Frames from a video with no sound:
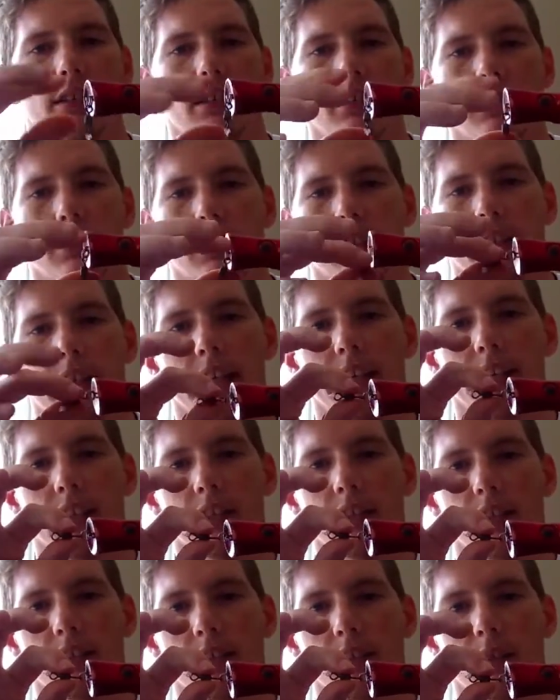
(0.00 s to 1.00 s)
on the ends
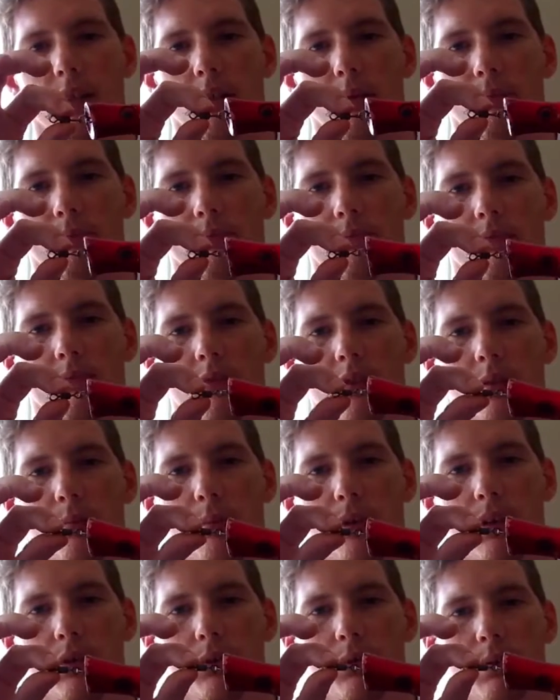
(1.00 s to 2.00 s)
power
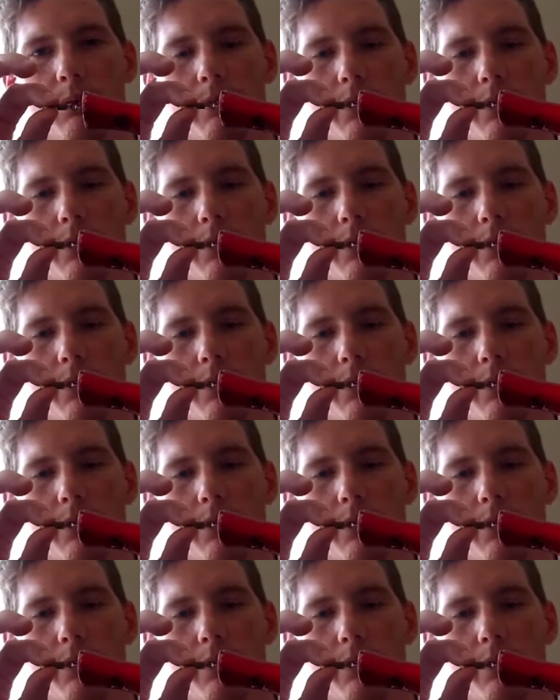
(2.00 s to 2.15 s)
swivel,